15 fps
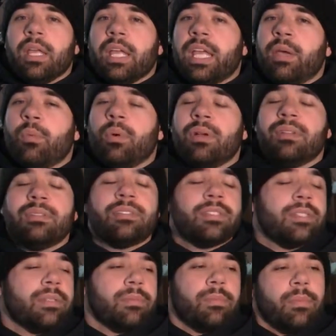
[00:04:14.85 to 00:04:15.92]
It
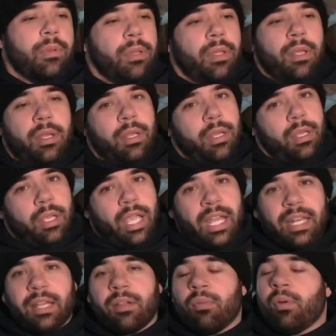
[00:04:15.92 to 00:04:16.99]
was
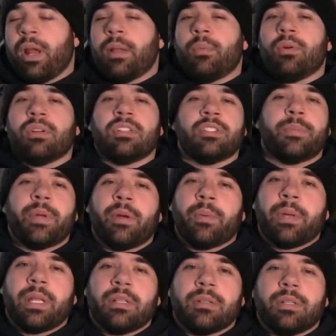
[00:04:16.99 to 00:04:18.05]
an incredible
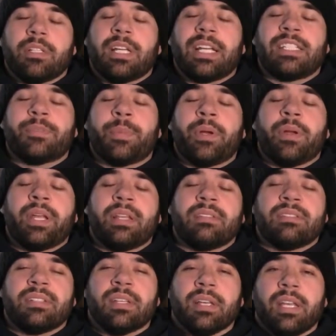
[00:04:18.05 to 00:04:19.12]

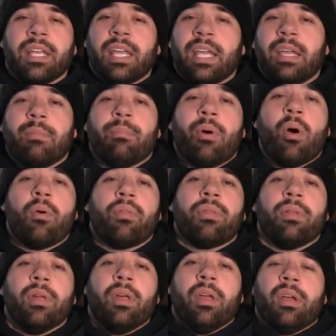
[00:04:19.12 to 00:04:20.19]
experience in
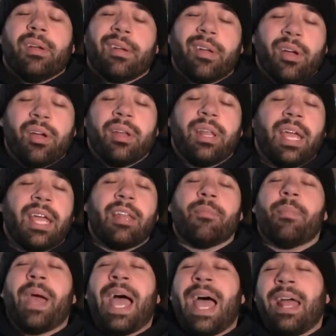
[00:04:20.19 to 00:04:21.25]
both good
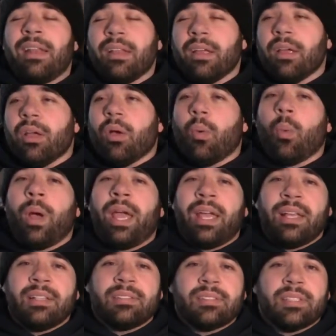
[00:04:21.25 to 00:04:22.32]
and bad
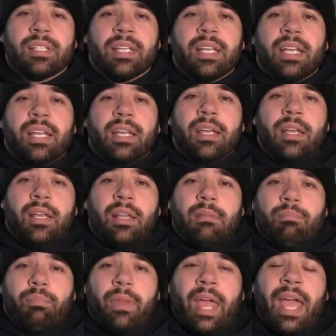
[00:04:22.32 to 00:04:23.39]
ways,
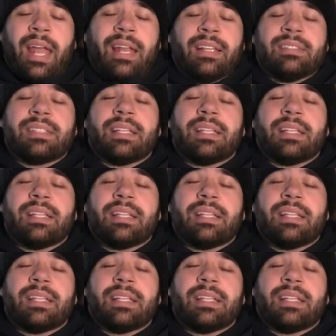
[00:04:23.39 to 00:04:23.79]
and